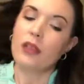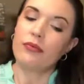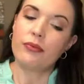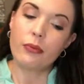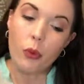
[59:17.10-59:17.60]

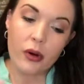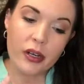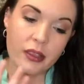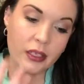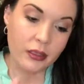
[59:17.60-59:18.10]

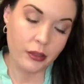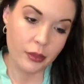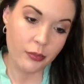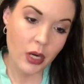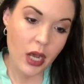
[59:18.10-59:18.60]
for their
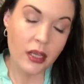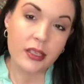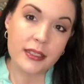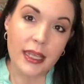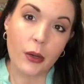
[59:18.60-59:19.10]
lip products.